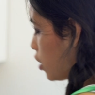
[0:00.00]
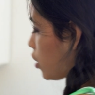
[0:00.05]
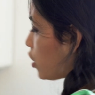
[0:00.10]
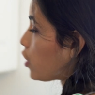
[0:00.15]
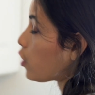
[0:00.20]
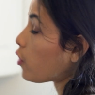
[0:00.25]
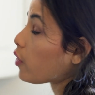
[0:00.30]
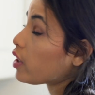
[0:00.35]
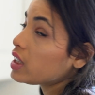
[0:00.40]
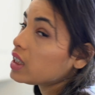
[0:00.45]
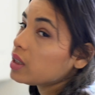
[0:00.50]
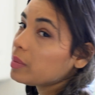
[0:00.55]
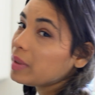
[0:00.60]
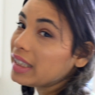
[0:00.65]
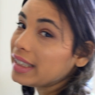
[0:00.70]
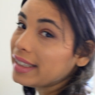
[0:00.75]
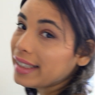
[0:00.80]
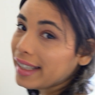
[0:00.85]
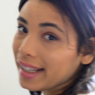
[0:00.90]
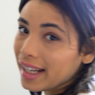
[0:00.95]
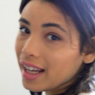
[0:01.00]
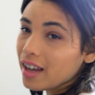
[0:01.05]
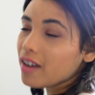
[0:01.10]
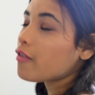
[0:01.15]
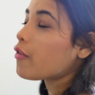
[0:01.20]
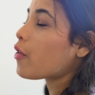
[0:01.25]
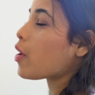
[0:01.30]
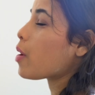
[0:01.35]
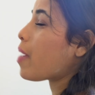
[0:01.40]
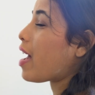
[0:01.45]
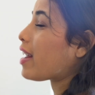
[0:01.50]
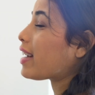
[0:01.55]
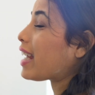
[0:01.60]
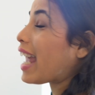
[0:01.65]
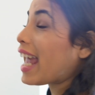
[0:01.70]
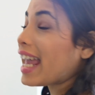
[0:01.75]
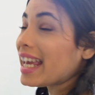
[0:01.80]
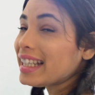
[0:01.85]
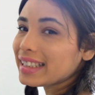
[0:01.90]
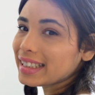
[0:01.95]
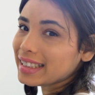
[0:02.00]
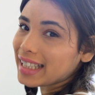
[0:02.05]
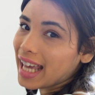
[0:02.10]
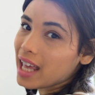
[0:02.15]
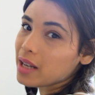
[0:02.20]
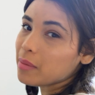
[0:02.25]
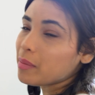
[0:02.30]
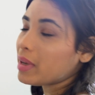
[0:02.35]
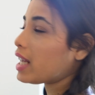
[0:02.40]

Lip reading: So you're going to be kneading for about 8 to 10